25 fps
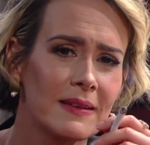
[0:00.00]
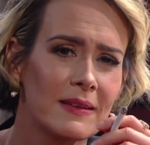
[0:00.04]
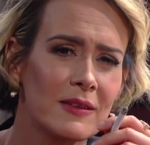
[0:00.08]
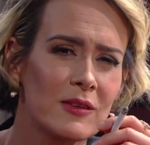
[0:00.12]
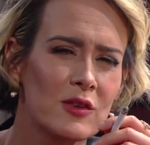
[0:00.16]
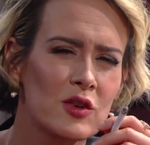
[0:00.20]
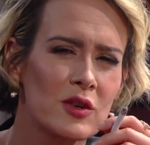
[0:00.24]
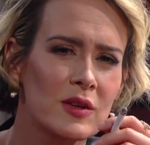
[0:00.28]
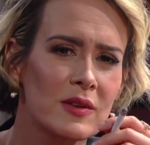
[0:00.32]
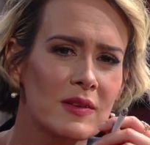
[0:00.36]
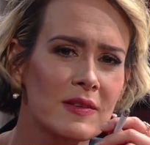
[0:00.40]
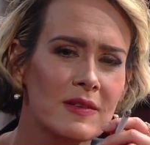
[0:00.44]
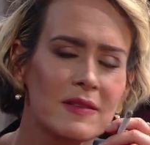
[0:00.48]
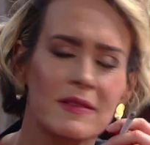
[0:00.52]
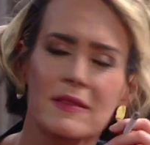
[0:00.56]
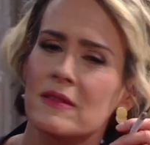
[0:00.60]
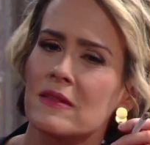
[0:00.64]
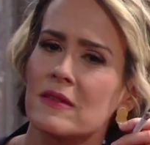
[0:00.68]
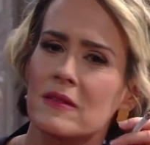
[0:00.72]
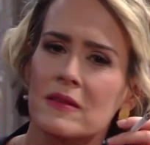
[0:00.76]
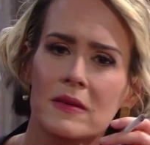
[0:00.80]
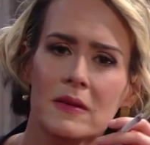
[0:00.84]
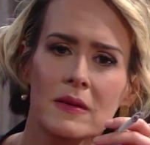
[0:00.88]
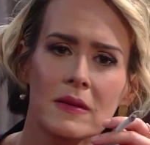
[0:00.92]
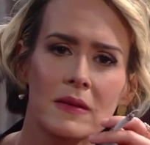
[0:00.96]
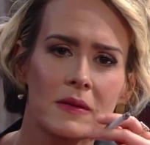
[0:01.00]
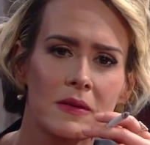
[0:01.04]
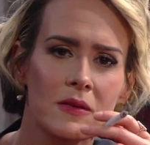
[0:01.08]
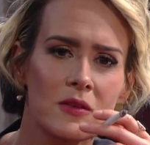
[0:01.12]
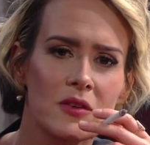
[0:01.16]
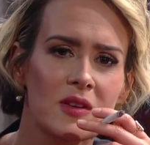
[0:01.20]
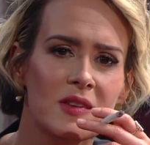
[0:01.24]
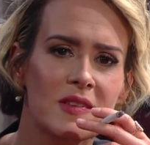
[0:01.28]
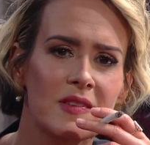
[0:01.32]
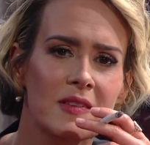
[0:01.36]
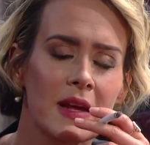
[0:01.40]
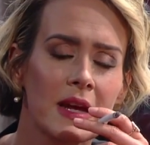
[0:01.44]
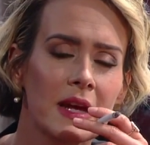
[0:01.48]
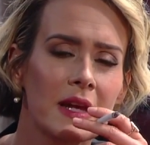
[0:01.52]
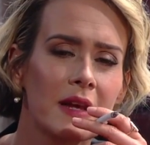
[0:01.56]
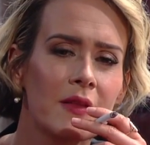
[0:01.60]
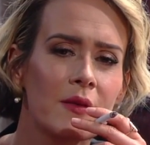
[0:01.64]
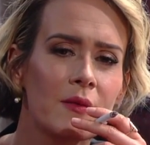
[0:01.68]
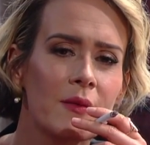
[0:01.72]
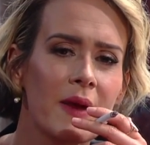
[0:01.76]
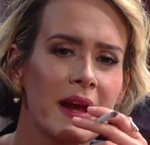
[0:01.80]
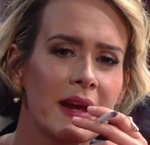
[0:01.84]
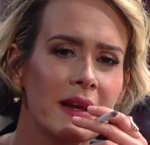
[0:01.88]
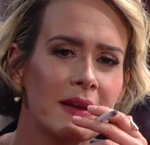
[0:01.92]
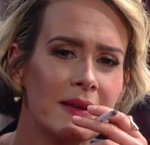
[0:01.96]
Just, just singing in
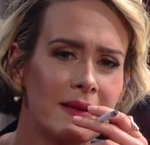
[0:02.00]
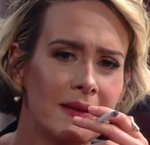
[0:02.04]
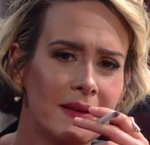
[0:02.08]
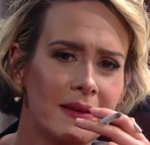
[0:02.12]
the rain.